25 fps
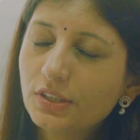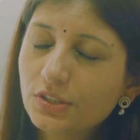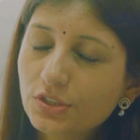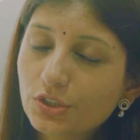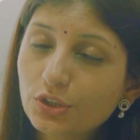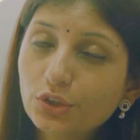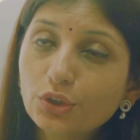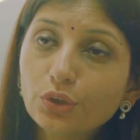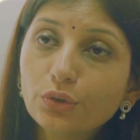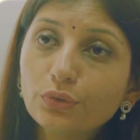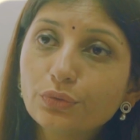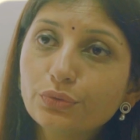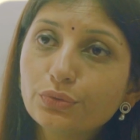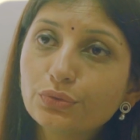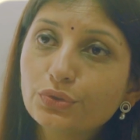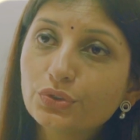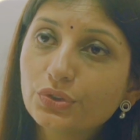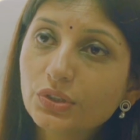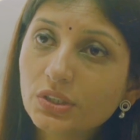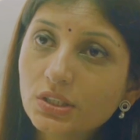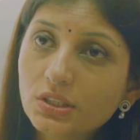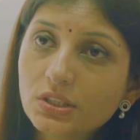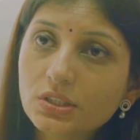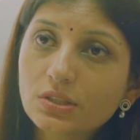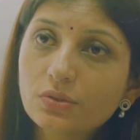Instead of
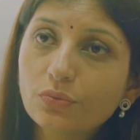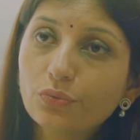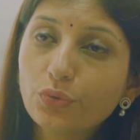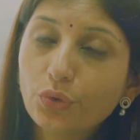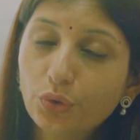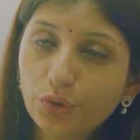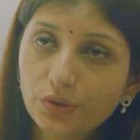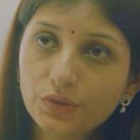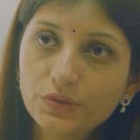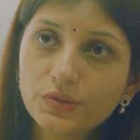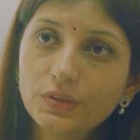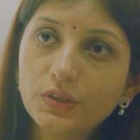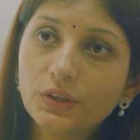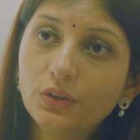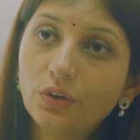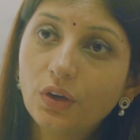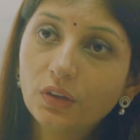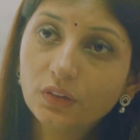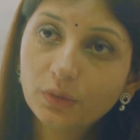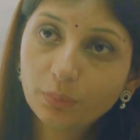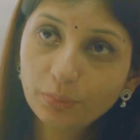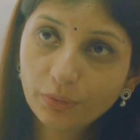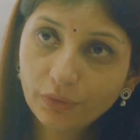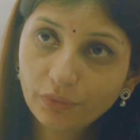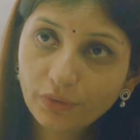just focusing
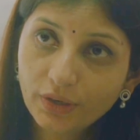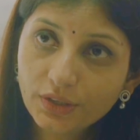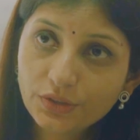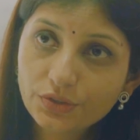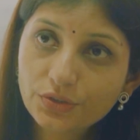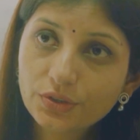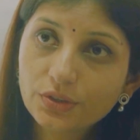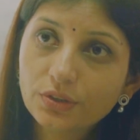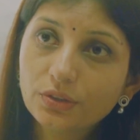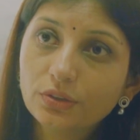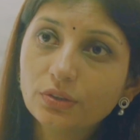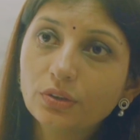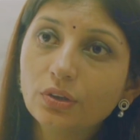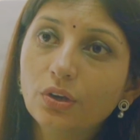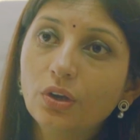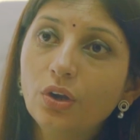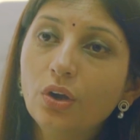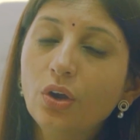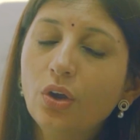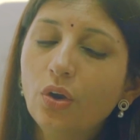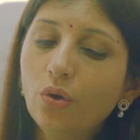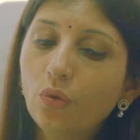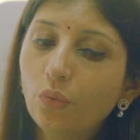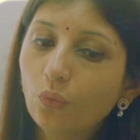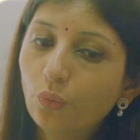on the prevention,
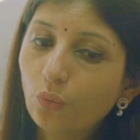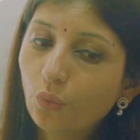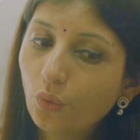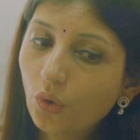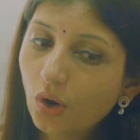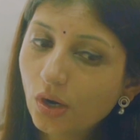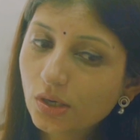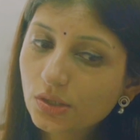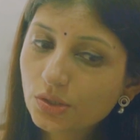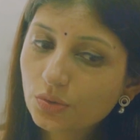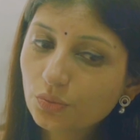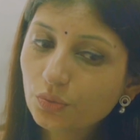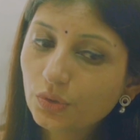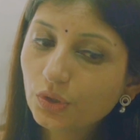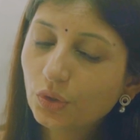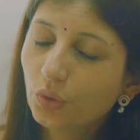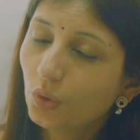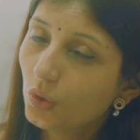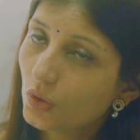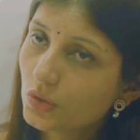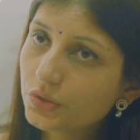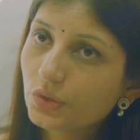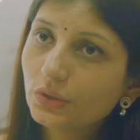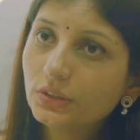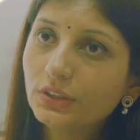what
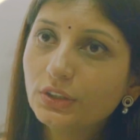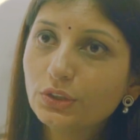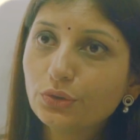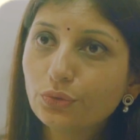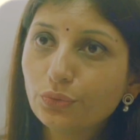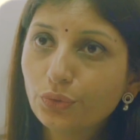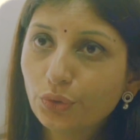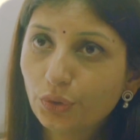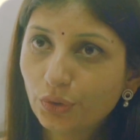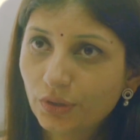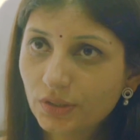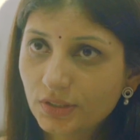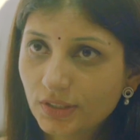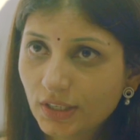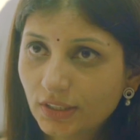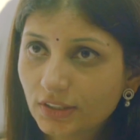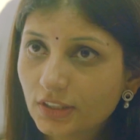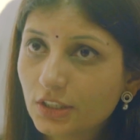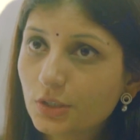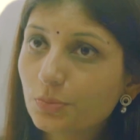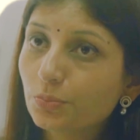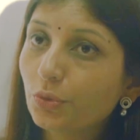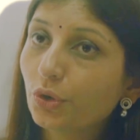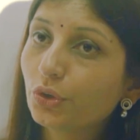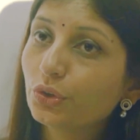we also need to focus
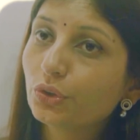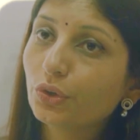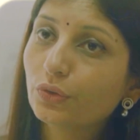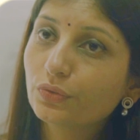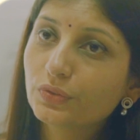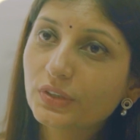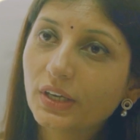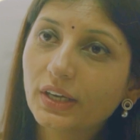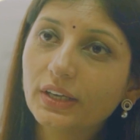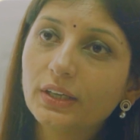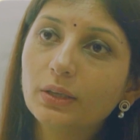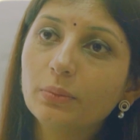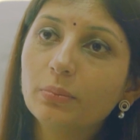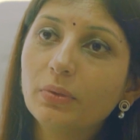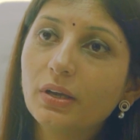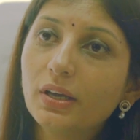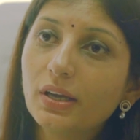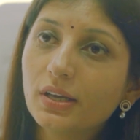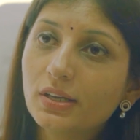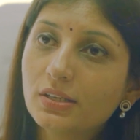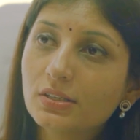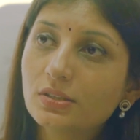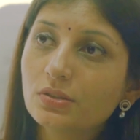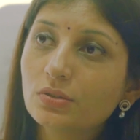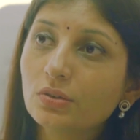at this point of time
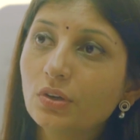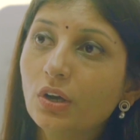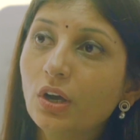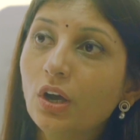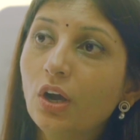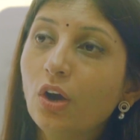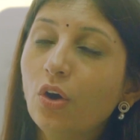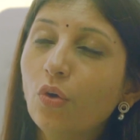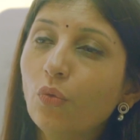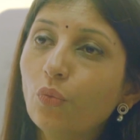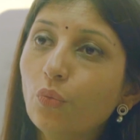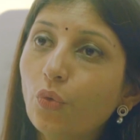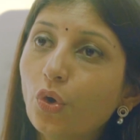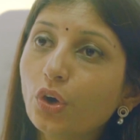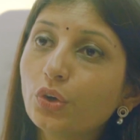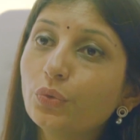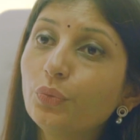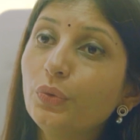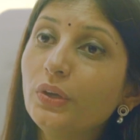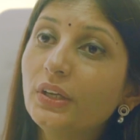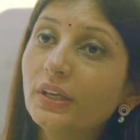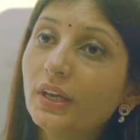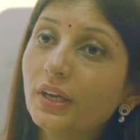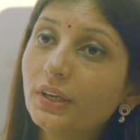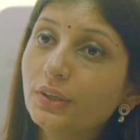is
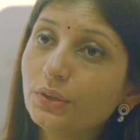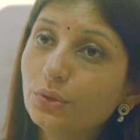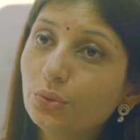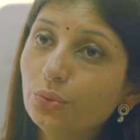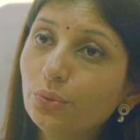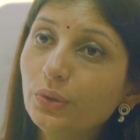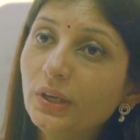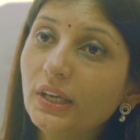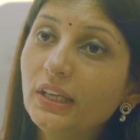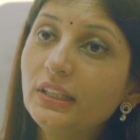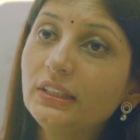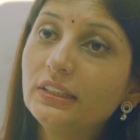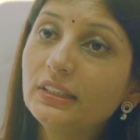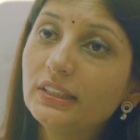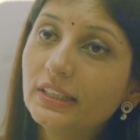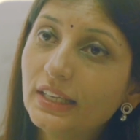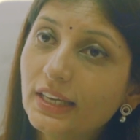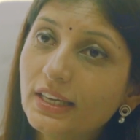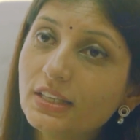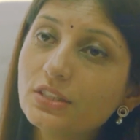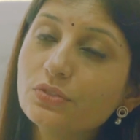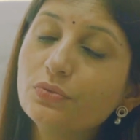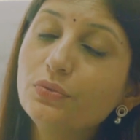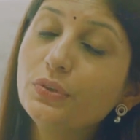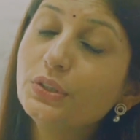what we can do in
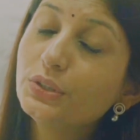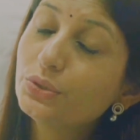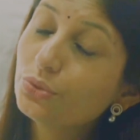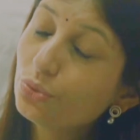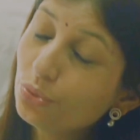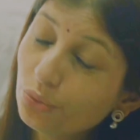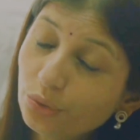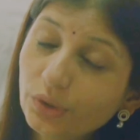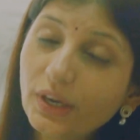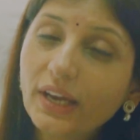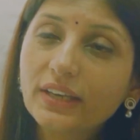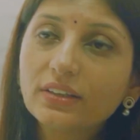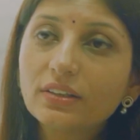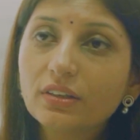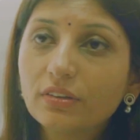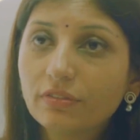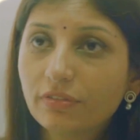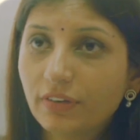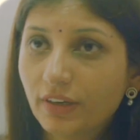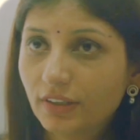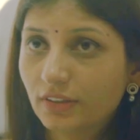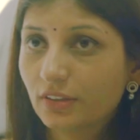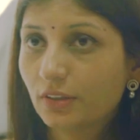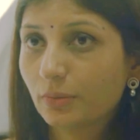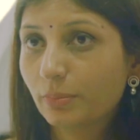case we do get
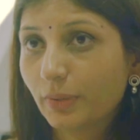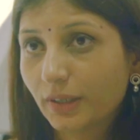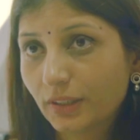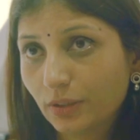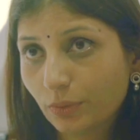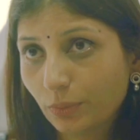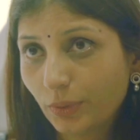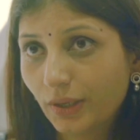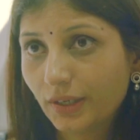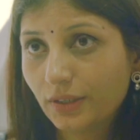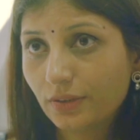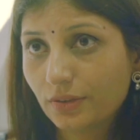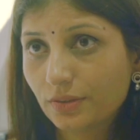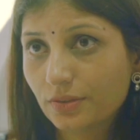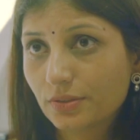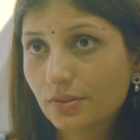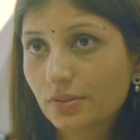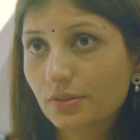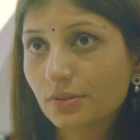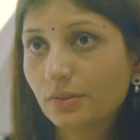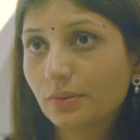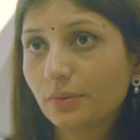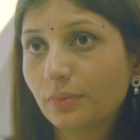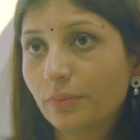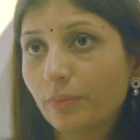infected by the
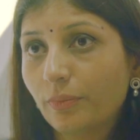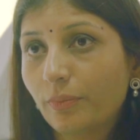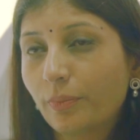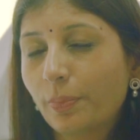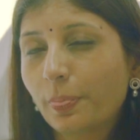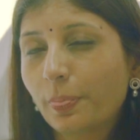virus.